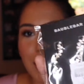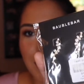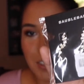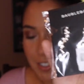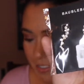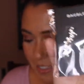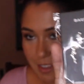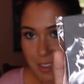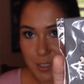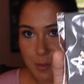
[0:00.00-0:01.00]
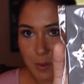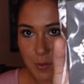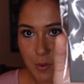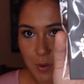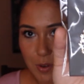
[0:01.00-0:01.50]
earrings like this
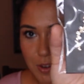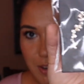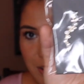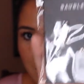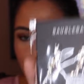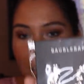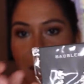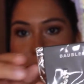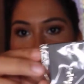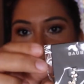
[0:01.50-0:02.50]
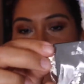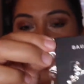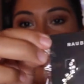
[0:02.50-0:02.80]
before. They're